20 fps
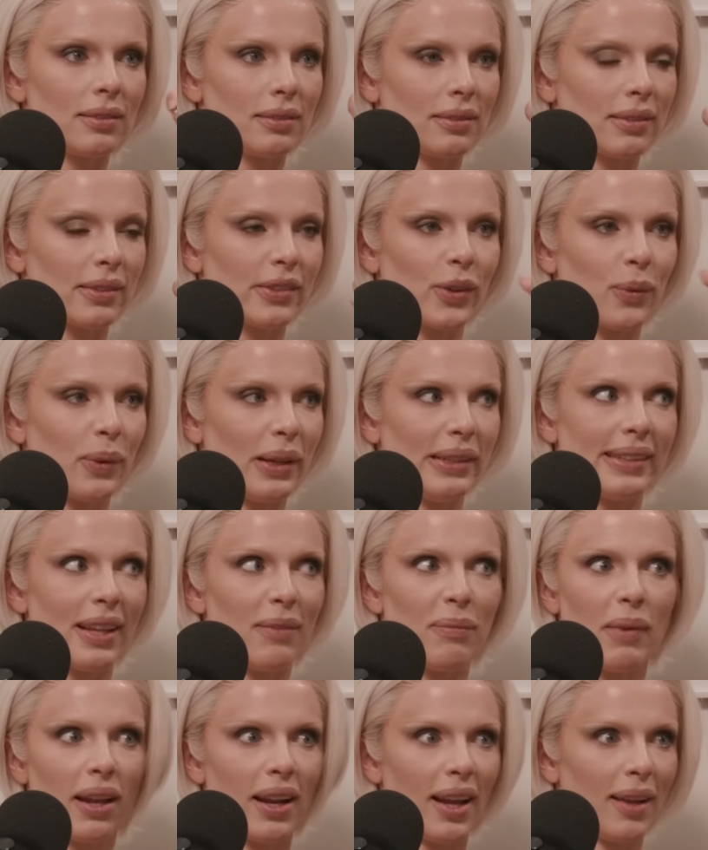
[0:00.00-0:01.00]
squeeze
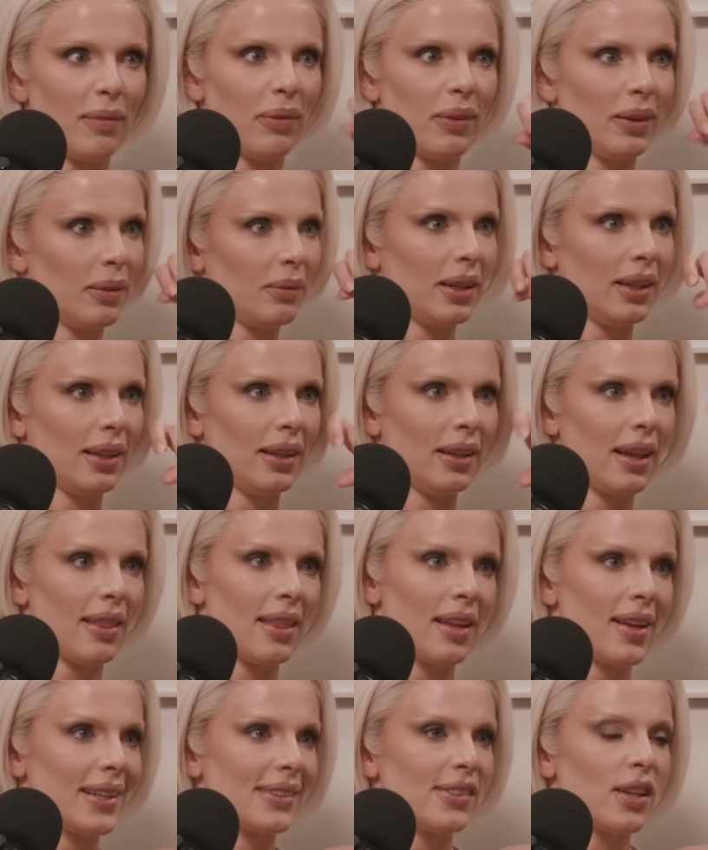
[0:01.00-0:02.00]
him in i put him in and okay, i
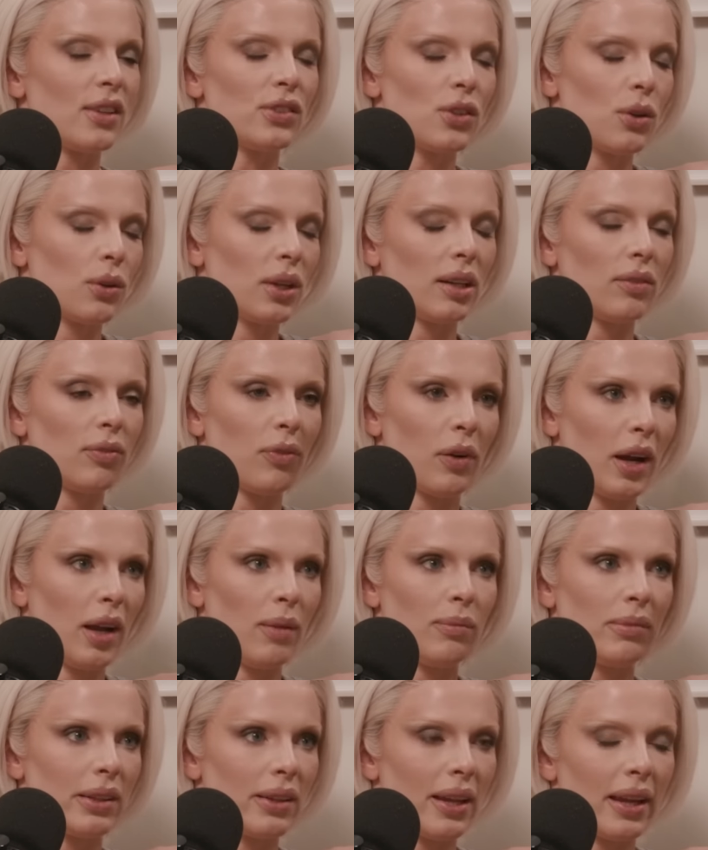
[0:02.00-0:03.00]
think so it's also good for
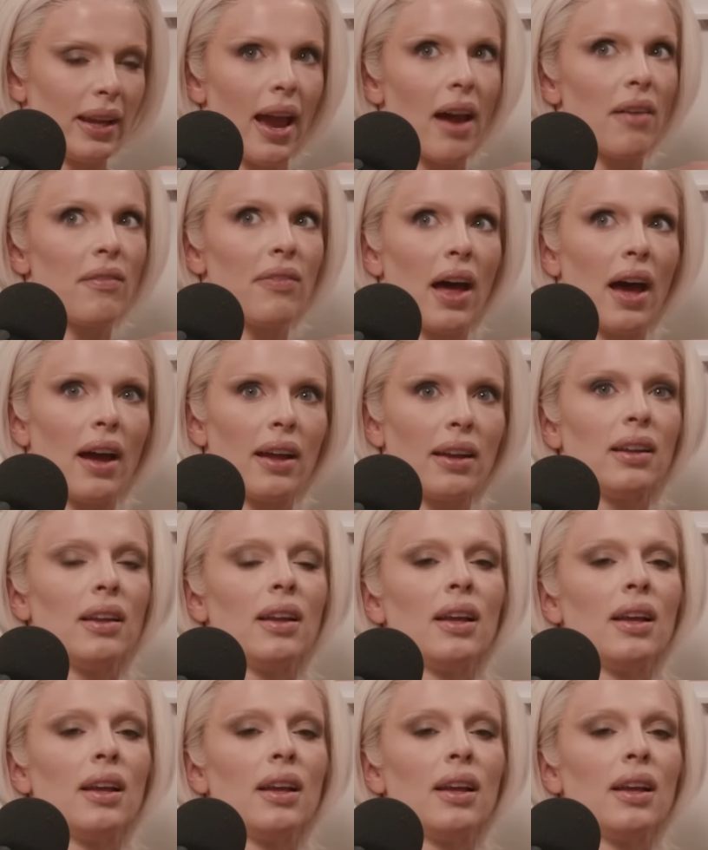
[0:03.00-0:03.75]
him to like have that